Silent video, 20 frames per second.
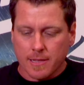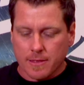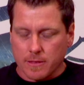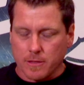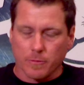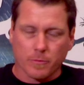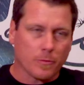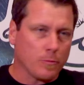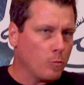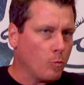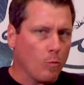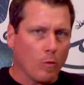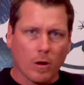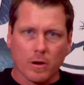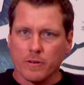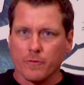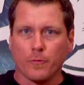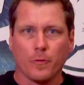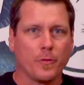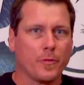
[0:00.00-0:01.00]
The
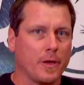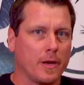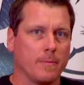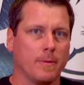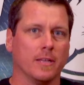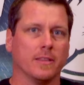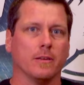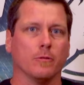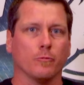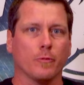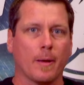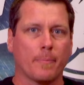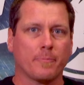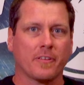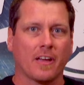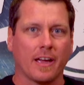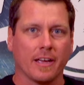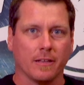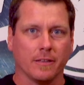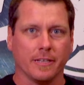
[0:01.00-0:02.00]
wonderful thing about the
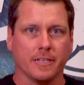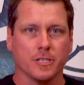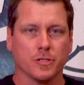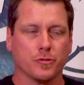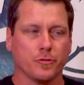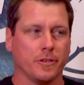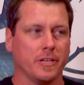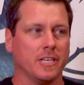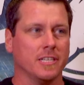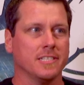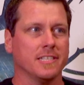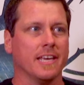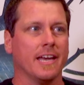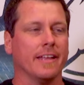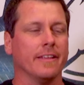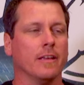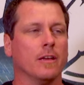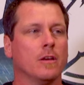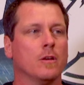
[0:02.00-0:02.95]
reptile industry is that